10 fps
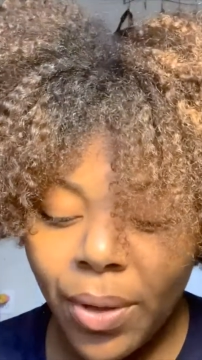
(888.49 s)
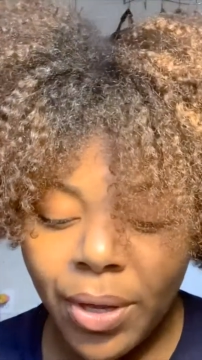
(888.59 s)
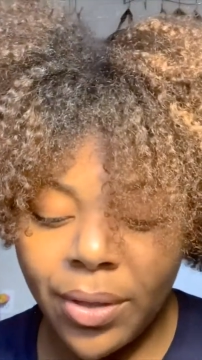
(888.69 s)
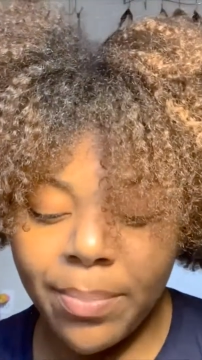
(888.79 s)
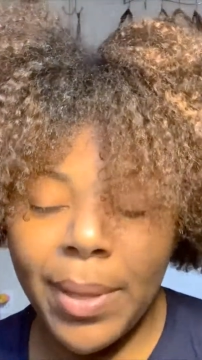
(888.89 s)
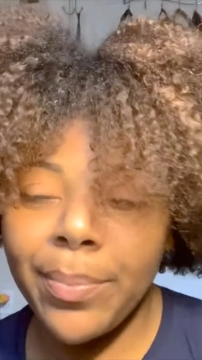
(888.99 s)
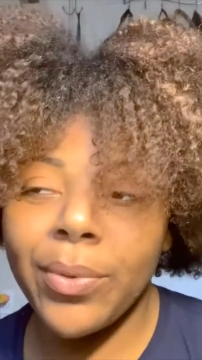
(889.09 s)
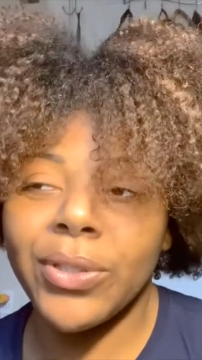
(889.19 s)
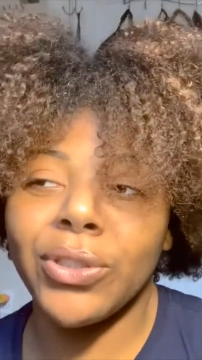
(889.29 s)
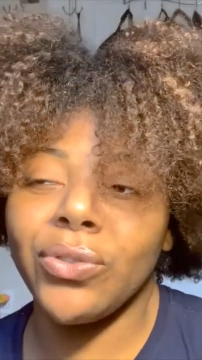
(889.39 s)
and people
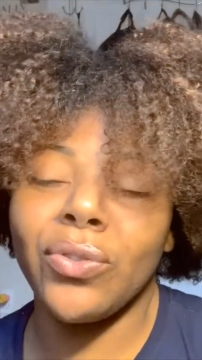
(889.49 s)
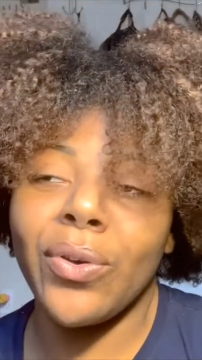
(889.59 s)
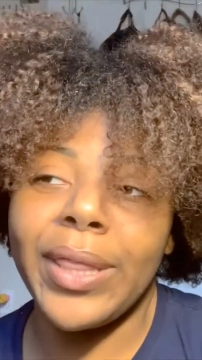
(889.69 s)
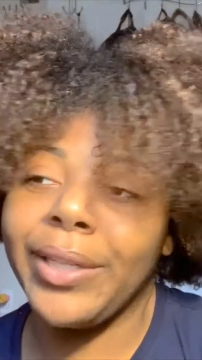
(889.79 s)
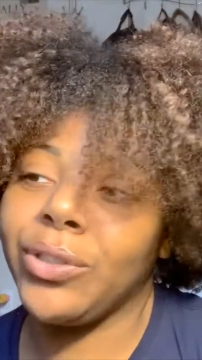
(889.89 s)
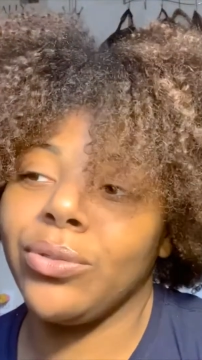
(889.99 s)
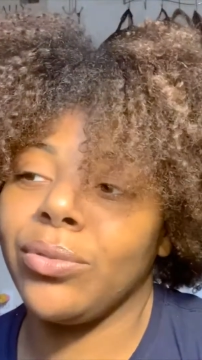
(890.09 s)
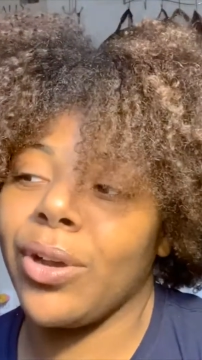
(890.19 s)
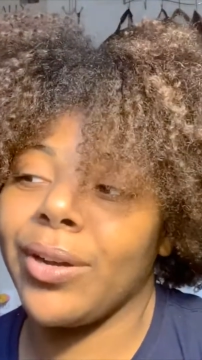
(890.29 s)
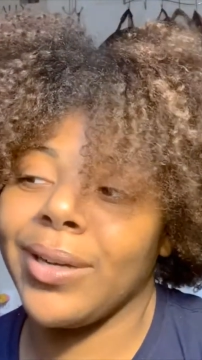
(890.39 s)
just know that you are